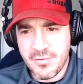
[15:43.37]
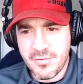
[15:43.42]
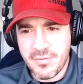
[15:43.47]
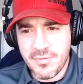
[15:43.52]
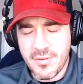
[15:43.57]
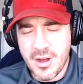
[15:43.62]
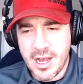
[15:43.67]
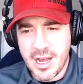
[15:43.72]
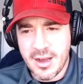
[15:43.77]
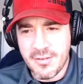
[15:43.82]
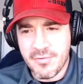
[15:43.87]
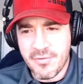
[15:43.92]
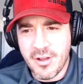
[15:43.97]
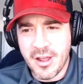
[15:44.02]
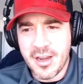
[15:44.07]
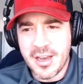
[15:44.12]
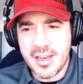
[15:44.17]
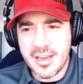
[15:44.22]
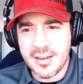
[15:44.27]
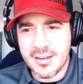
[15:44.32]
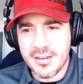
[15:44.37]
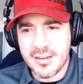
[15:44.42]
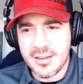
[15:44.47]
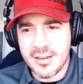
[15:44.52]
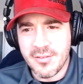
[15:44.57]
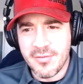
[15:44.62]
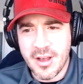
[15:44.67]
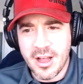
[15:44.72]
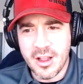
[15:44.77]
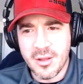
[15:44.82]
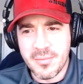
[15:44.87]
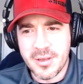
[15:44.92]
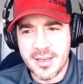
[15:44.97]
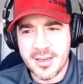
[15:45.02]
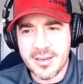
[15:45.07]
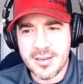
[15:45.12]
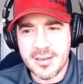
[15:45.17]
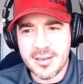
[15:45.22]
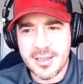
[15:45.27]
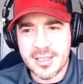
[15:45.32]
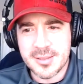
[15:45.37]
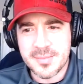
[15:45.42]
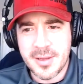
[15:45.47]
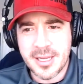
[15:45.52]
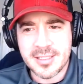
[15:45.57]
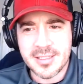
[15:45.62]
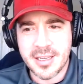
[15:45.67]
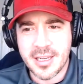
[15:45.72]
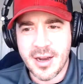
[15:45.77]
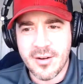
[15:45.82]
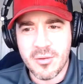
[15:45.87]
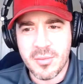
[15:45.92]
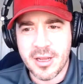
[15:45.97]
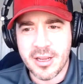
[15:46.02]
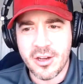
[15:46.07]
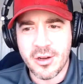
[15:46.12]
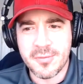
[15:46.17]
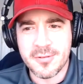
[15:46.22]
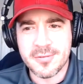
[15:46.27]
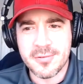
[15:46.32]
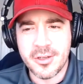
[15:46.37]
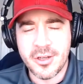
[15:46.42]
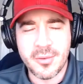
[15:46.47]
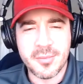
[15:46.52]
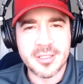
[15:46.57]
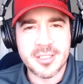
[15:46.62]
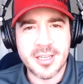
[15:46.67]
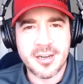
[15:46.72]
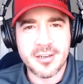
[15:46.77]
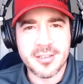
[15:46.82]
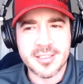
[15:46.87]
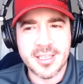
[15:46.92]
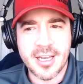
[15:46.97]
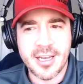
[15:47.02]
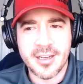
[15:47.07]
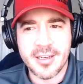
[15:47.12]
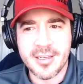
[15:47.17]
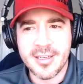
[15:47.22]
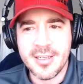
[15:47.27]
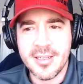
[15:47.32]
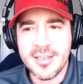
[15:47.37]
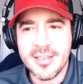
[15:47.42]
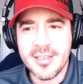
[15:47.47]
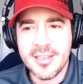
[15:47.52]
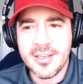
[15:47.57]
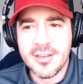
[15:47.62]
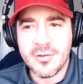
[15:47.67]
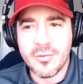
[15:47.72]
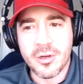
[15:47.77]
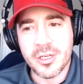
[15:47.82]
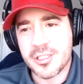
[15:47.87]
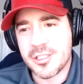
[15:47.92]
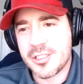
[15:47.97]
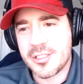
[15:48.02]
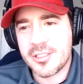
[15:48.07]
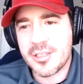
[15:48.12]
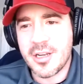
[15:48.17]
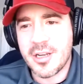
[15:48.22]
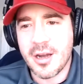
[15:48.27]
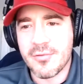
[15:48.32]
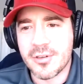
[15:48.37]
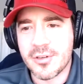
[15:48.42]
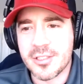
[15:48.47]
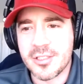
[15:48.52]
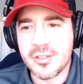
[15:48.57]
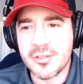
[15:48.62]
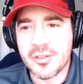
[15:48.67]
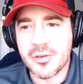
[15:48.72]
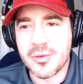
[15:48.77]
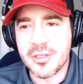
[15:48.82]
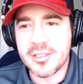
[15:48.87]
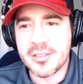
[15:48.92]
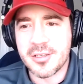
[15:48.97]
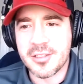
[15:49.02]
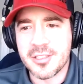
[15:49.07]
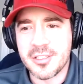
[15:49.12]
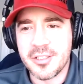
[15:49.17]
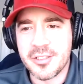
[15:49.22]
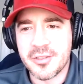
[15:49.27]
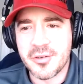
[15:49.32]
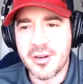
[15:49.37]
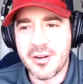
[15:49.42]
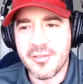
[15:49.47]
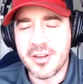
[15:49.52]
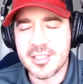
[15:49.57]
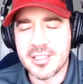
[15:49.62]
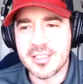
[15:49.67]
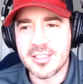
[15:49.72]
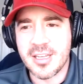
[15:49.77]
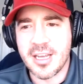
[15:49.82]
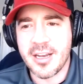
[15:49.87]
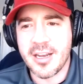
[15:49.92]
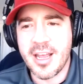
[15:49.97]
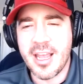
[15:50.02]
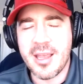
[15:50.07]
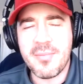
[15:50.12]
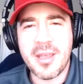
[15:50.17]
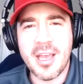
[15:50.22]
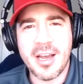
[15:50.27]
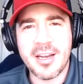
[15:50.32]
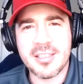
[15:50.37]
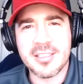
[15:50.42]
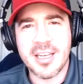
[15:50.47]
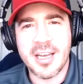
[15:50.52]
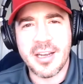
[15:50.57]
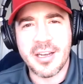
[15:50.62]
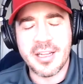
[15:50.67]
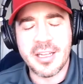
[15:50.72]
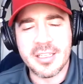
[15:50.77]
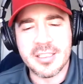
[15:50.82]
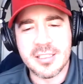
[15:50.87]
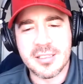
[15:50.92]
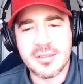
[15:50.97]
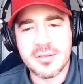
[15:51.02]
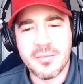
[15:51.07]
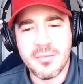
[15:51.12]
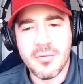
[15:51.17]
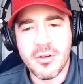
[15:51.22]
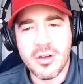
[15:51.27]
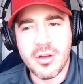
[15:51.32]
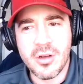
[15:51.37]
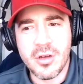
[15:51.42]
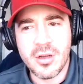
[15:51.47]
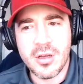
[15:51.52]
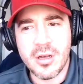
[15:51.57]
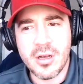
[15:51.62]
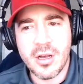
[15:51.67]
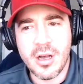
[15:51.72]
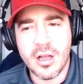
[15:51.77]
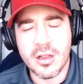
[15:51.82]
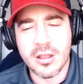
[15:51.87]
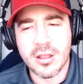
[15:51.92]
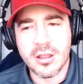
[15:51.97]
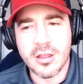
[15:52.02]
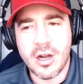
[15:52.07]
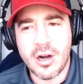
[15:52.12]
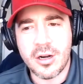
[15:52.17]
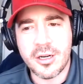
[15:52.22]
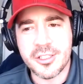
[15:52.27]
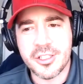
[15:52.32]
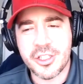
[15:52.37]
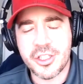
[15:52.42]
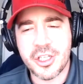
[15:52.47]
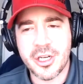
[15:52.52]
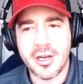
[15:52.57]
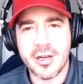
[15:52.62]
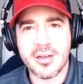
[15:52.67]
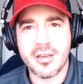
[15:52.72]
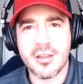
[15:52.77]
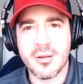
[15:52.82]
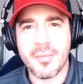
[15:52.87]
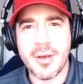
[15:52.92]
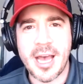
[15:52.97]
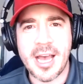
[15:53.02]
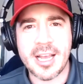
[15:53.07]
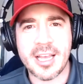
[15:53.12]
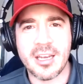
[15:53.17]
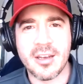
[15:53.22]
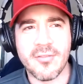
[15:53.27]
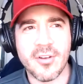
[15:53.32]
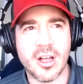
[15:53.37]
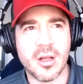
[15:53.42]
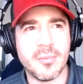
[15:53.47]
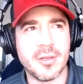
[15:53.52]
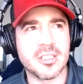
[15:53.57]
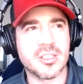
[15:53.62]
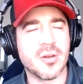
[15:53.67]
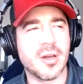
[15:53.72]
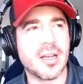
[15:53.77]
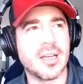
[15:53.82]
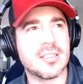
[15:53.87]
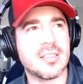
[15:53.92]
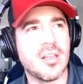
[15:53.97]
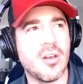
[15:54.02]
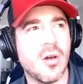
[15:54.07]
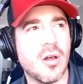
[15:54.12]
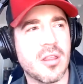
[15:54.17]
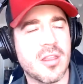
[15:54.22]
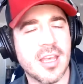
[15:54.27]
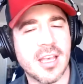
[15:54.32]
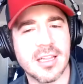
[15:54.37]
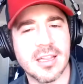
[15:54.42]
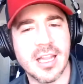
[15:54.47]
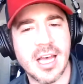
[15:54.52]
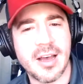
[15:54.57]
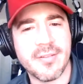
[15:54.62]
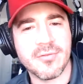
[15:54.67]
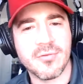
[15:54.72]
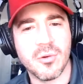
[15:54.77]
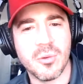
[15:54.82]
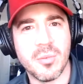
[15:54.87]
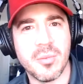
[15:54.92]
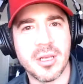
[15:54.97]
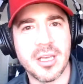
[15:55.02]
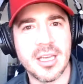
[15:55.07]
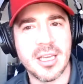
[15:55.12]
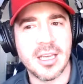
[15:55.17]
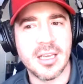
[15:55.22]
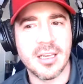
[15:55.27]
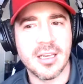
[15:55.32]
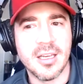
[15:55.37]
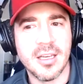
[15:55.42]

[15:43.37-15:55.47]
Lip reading: front-end development is basically covered by human-centered design, which covers user research and user interface design. API design is a large chunk of the back-end development. So I guess the only thing left would be